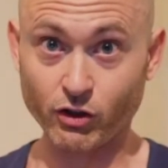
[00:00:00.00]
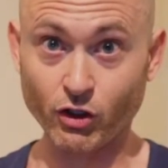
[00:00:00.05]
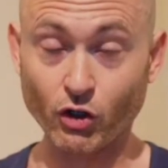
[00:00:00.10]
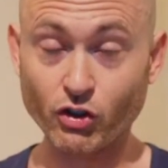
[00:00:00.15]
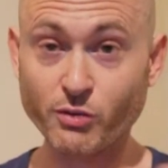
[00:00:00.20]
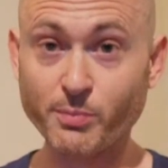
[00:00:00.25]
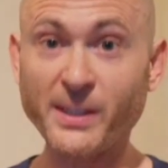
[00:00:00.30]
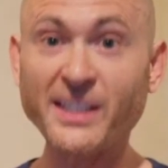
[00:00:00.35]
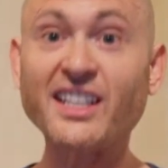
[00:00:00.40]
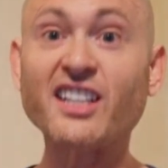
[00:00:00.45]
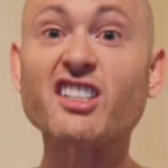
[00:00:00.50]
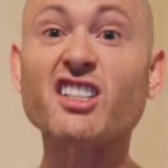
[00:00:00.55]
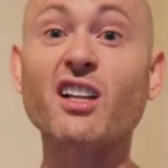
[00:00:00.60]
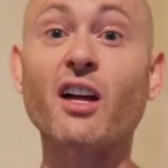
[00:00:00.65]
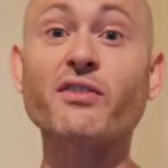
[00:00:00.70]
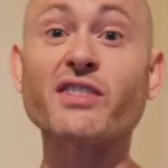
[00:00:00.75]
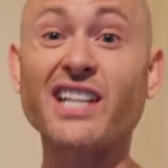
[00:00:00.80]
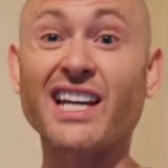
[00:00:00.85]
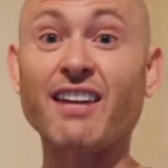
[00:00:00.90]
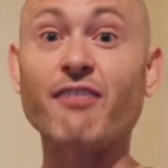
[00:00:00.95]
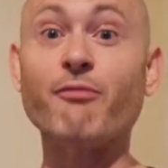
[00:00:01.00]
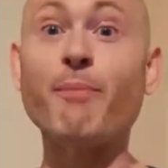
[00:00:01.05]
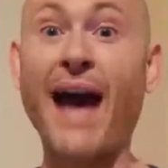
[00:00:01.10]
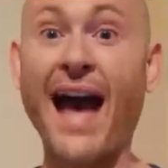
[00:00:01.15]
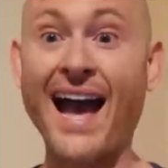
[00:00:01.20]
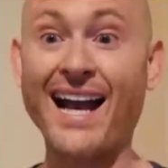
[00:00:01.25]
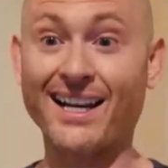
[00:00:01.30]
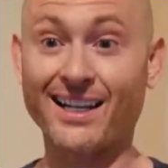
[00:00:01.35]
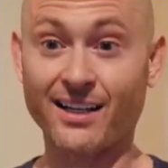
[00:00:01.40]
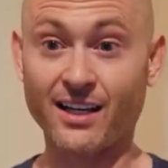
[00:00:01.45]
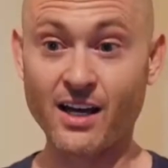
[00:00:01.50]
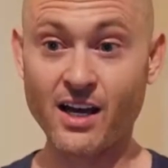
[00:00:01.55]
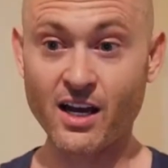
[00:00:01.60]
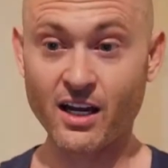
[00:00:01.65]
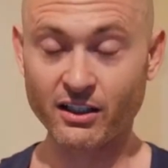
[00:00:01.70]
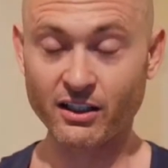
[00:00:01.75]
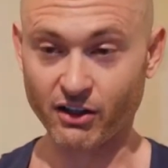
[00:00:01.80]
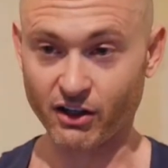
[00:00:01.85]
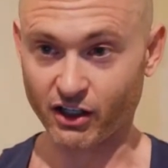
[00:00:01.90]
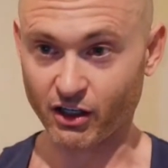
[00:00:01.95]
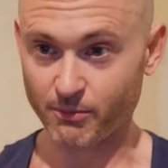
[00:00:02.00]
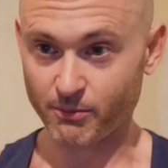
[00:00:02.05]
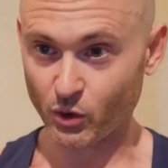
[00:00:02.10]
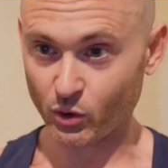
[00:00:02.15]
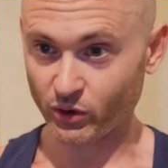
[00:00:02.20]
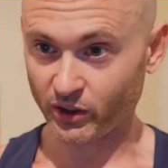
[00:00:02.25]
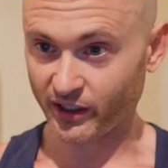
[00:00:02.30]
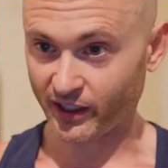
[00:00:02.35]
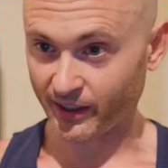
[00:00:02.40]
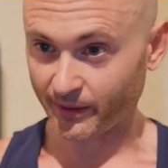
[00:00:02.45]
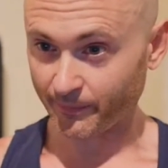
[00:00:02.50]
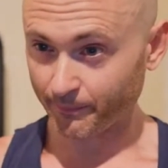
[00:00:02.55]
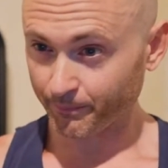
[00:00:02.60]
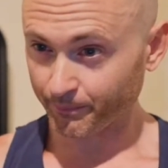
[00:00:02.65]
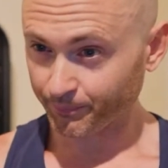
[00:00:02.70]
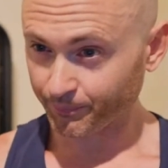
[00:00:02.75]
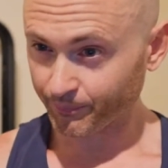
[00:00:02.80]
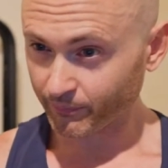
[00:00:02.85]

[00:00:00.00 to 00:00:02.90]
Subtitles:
You know, Speediance loves to give back to the community.